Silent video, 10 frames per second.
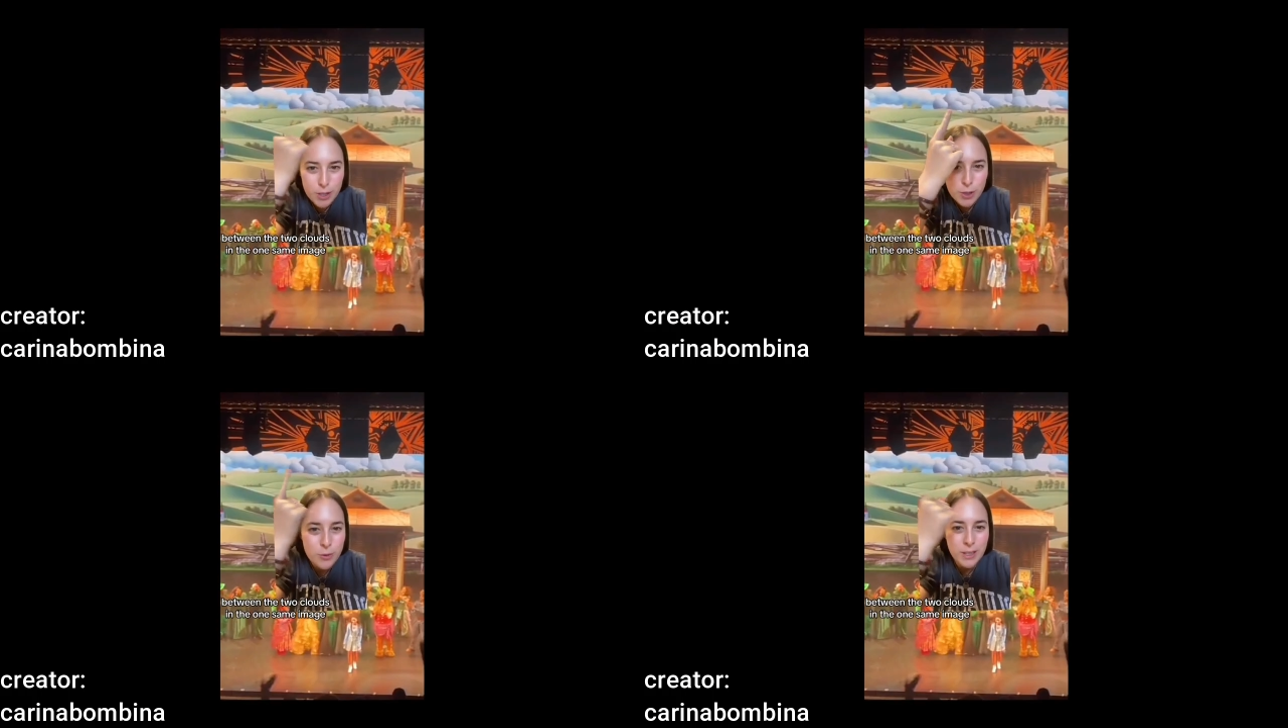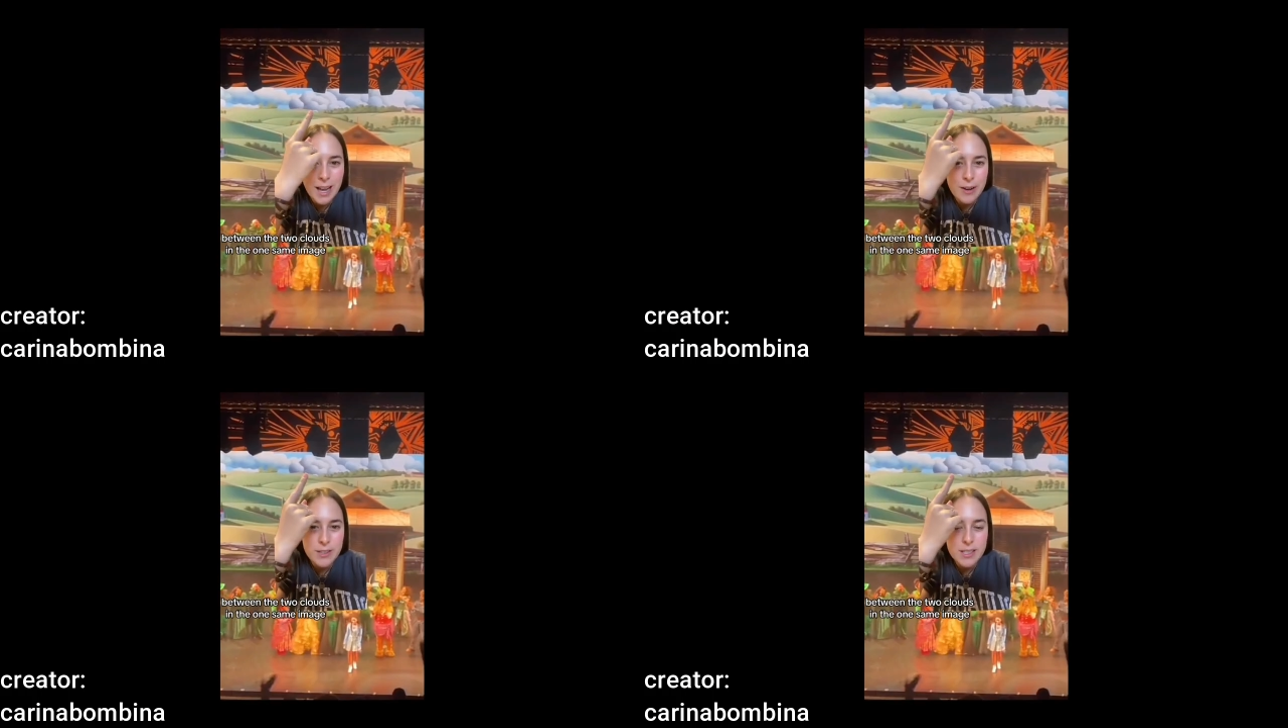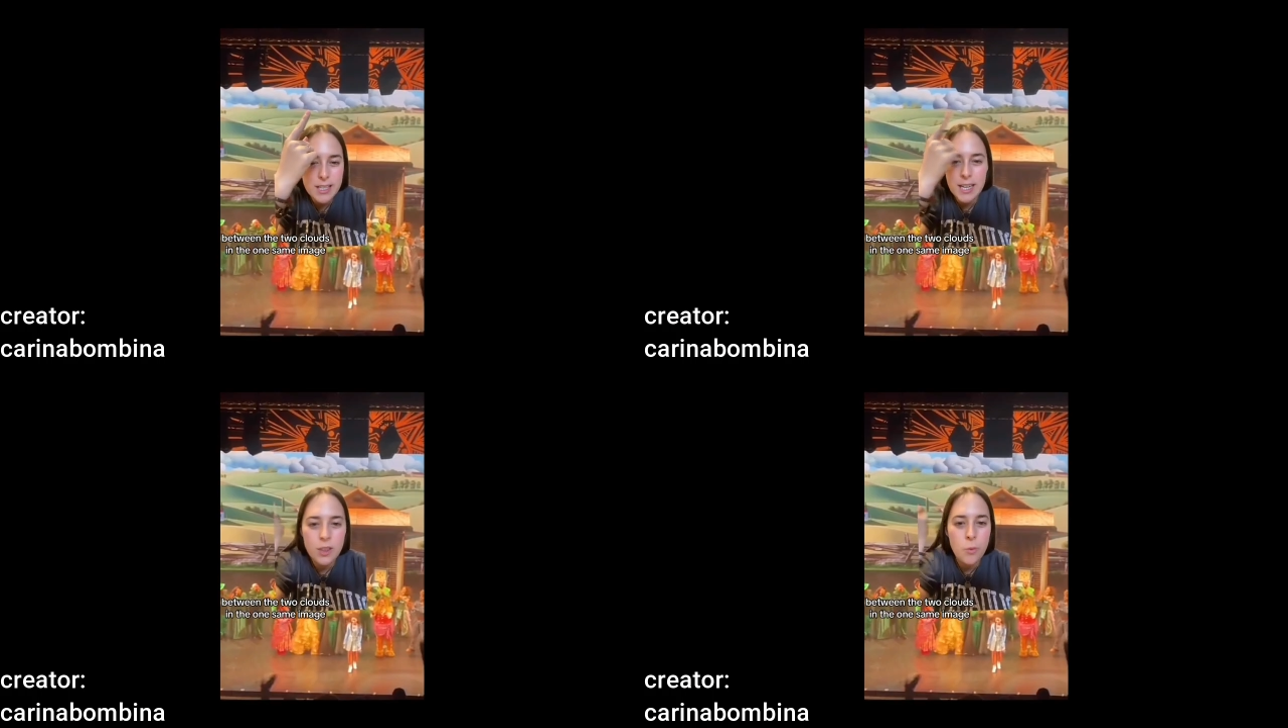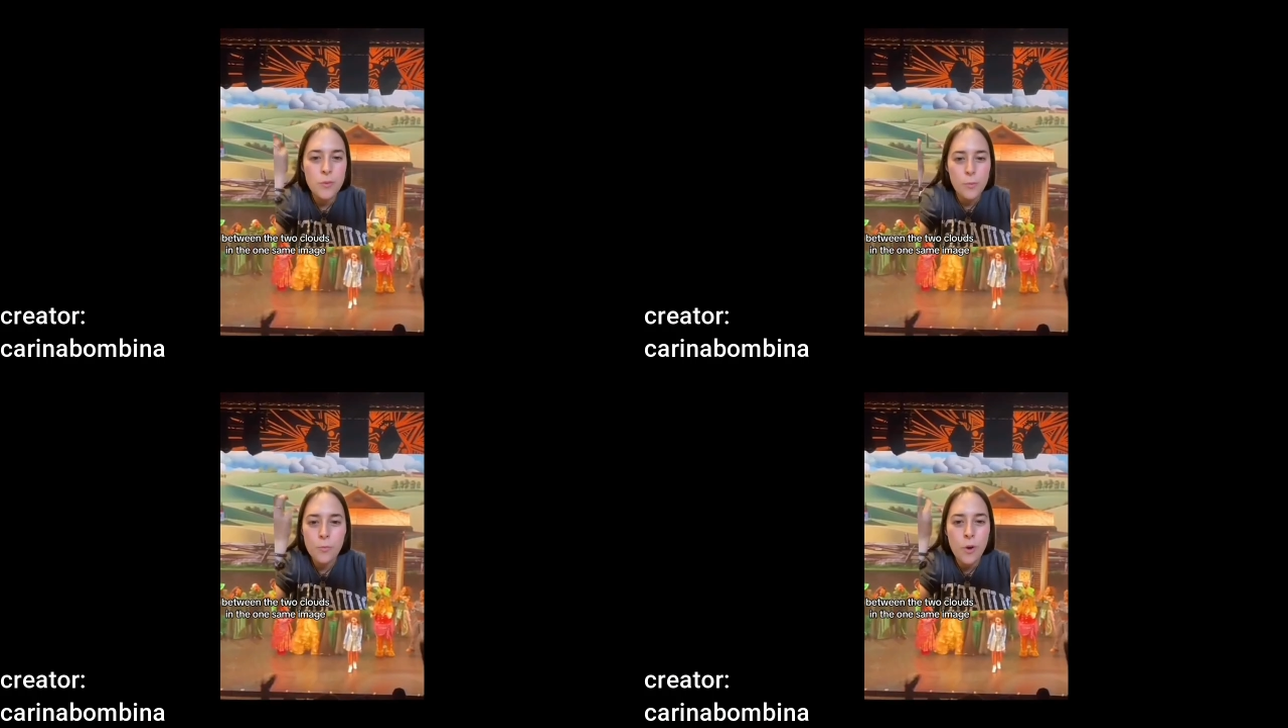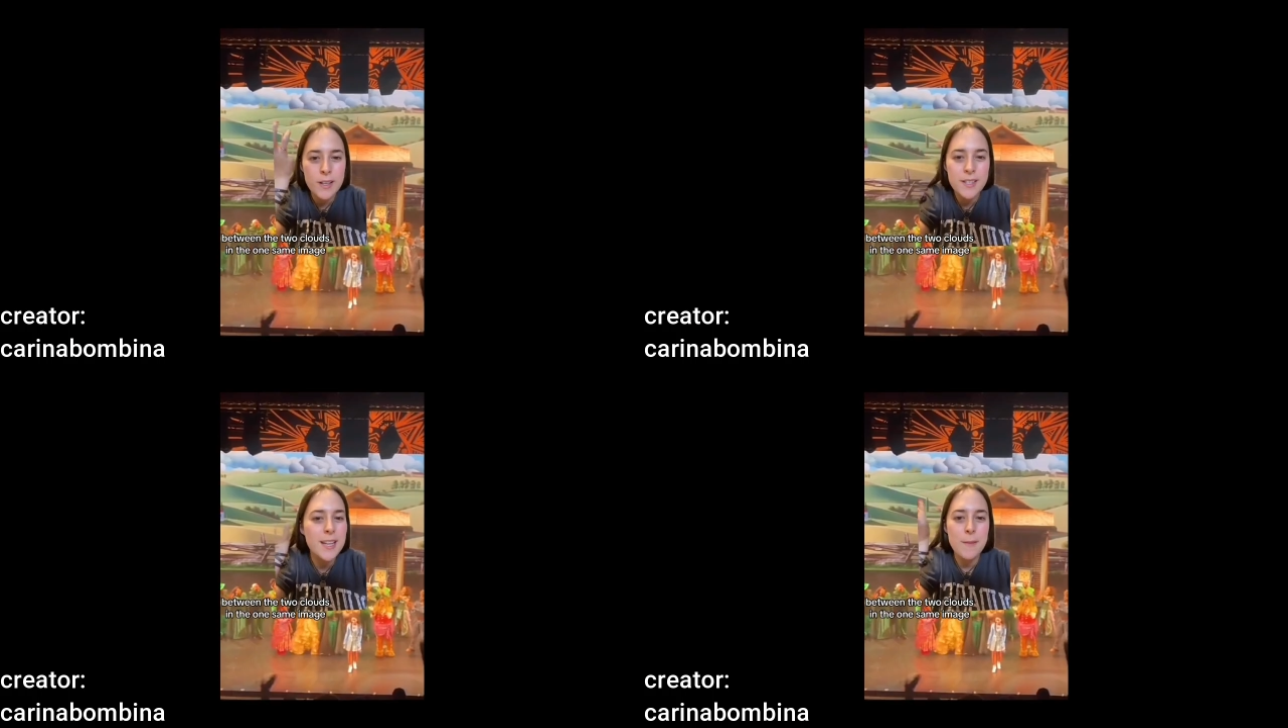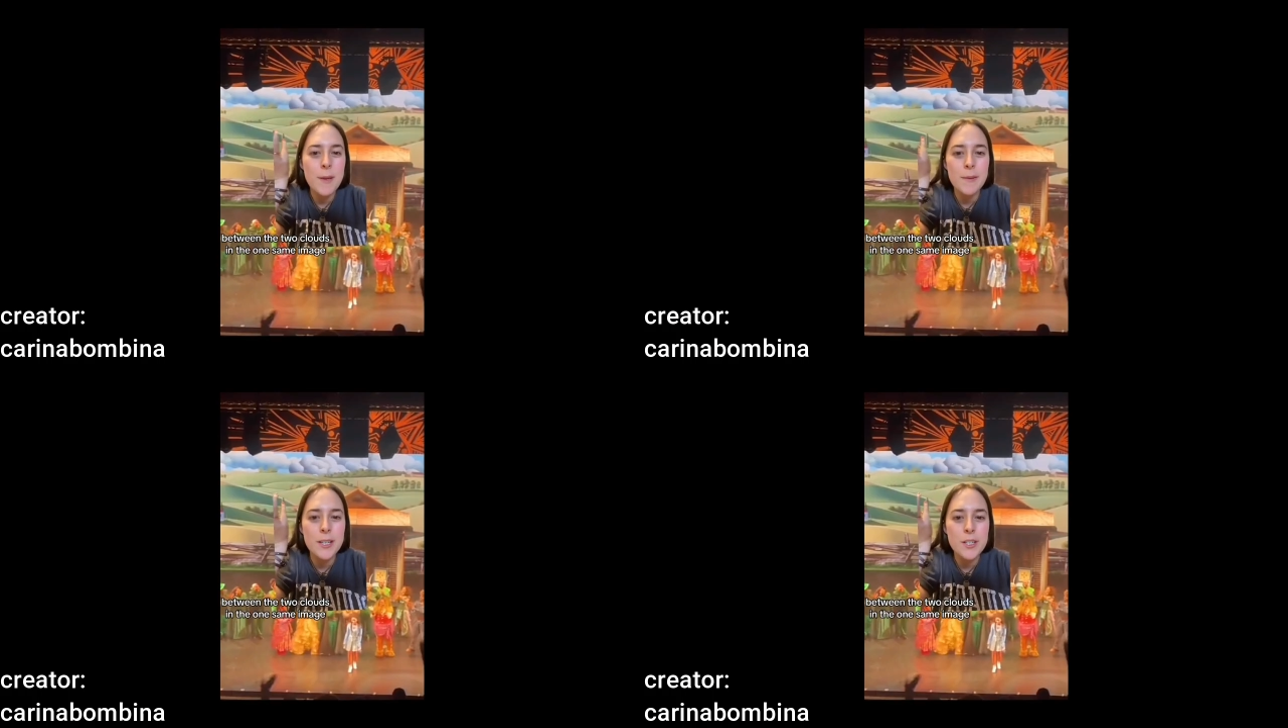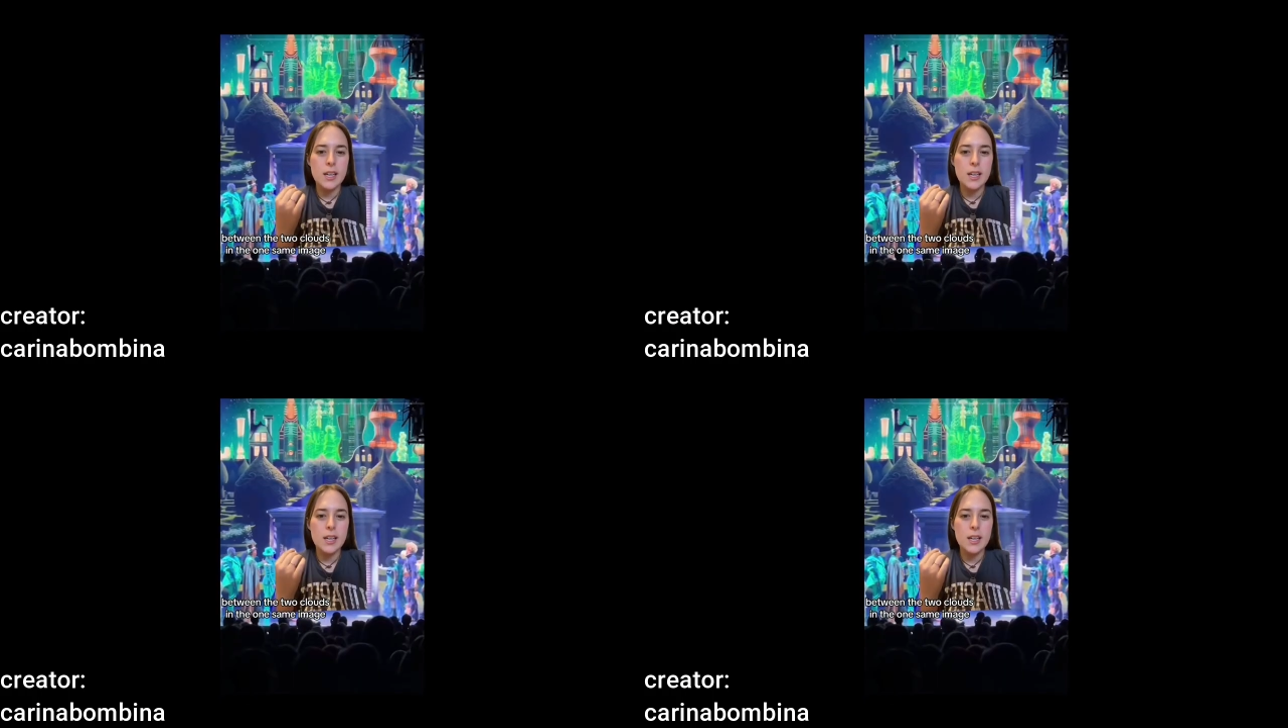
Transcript: the 2 clouds in the one same image.